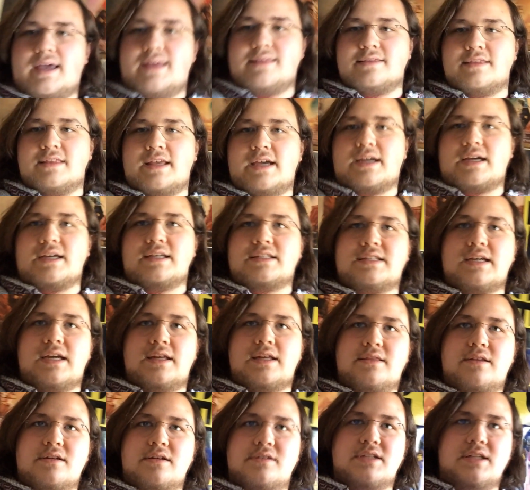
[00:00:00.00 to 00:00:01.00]
And like I
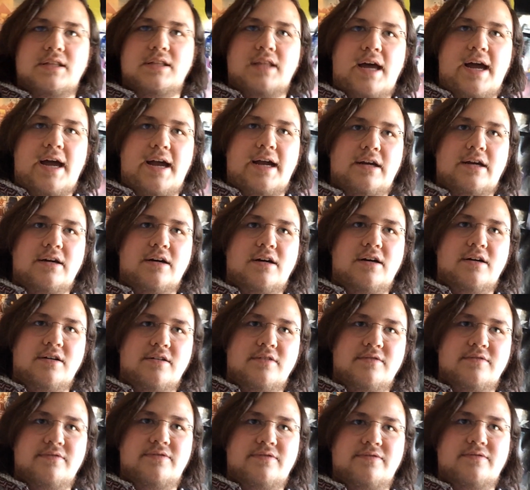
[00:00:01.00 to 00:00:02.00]
said, there's a lack
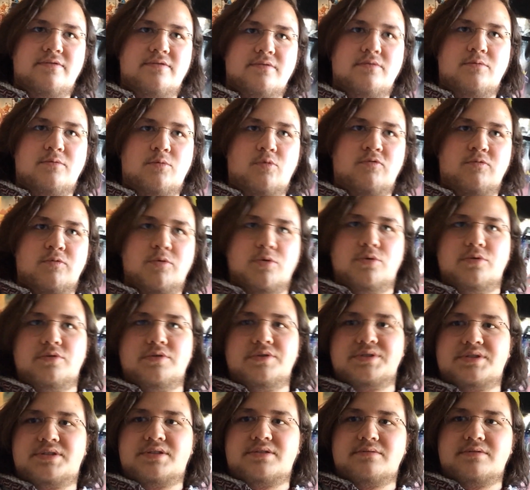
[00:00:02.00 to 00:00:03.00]
of
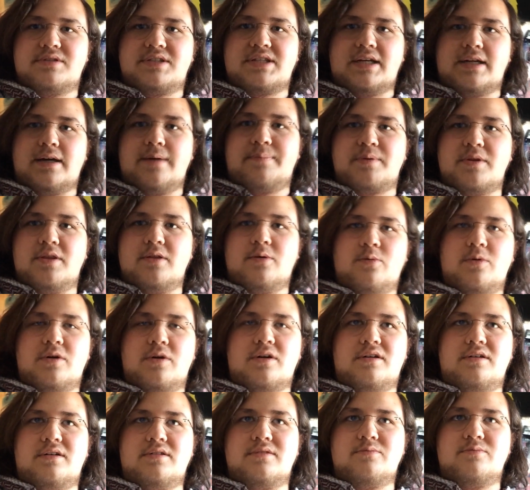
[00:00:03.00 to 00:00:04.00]
rules set up in the
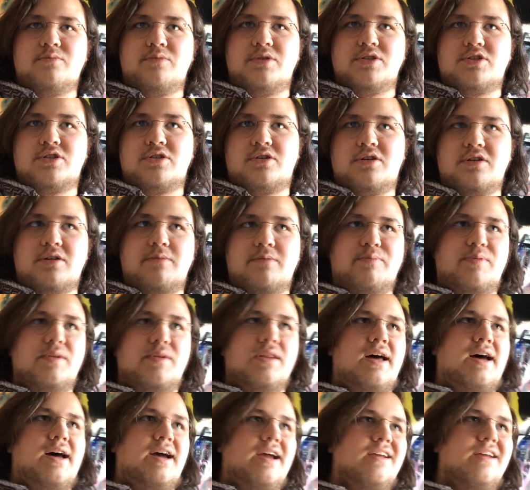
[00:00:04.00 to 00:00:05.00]
world, which could
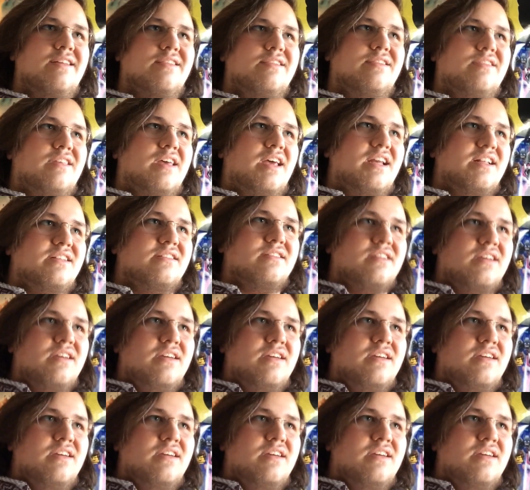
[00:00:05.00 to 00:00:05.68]
imply that